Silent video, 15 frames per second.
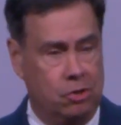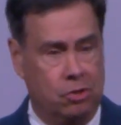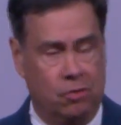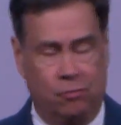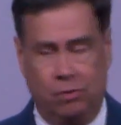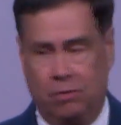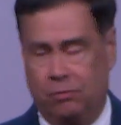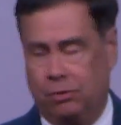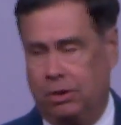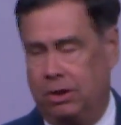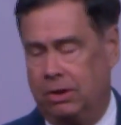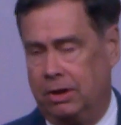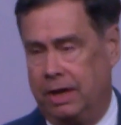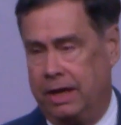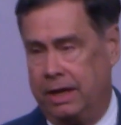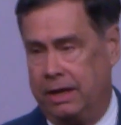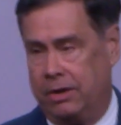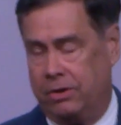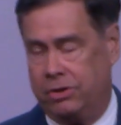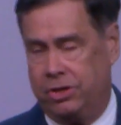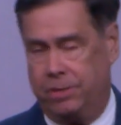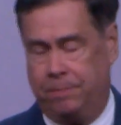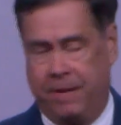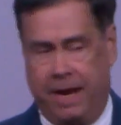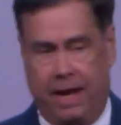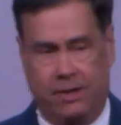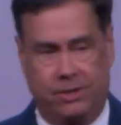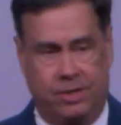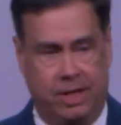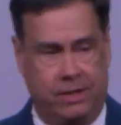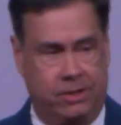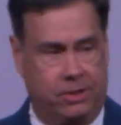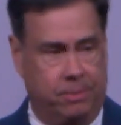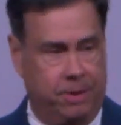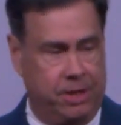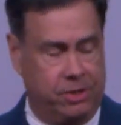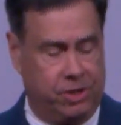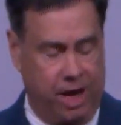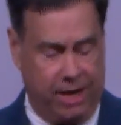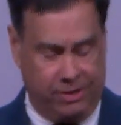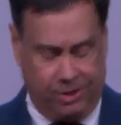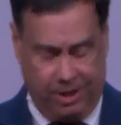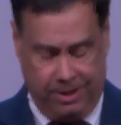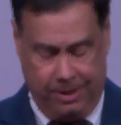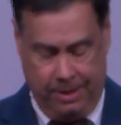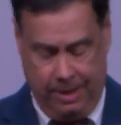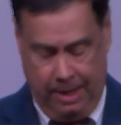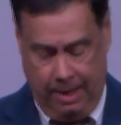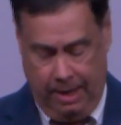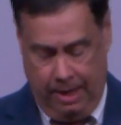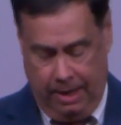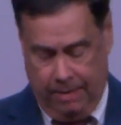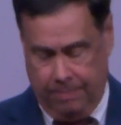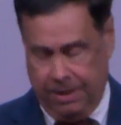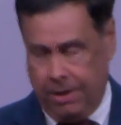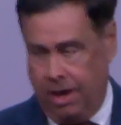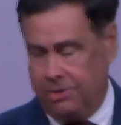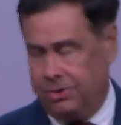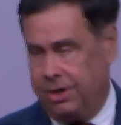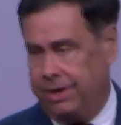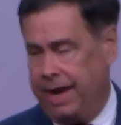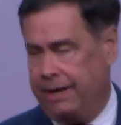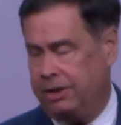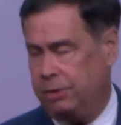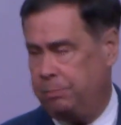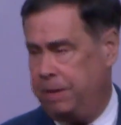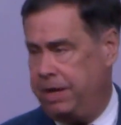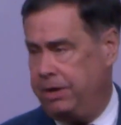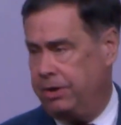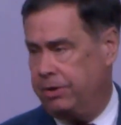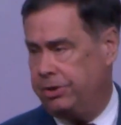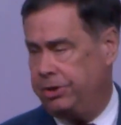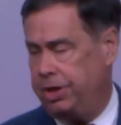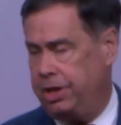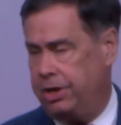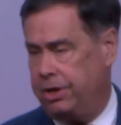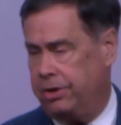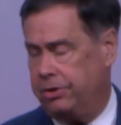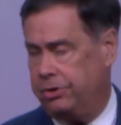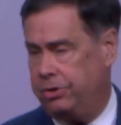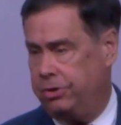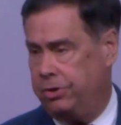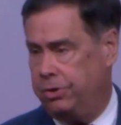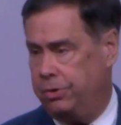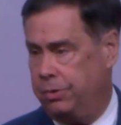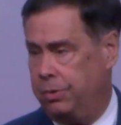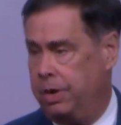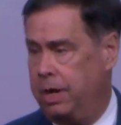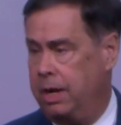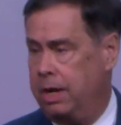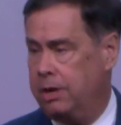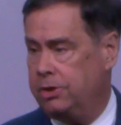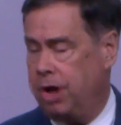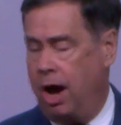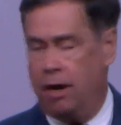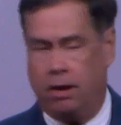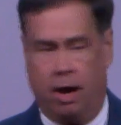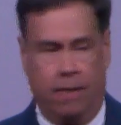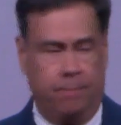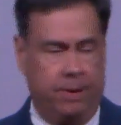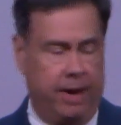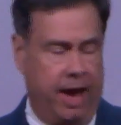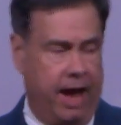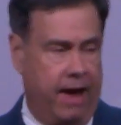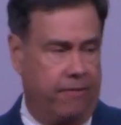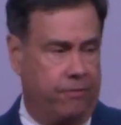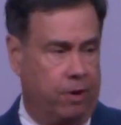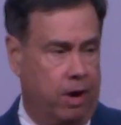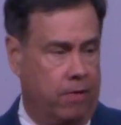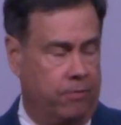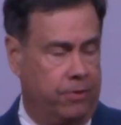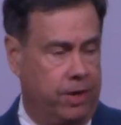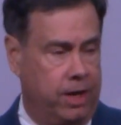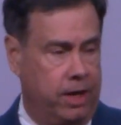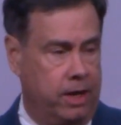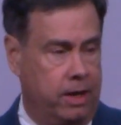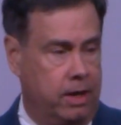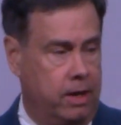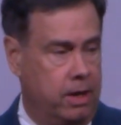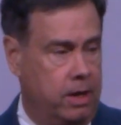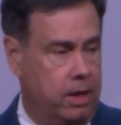You've clearly, your GPS needs to be adjusted, because our next speaker is here to talk on behalf of the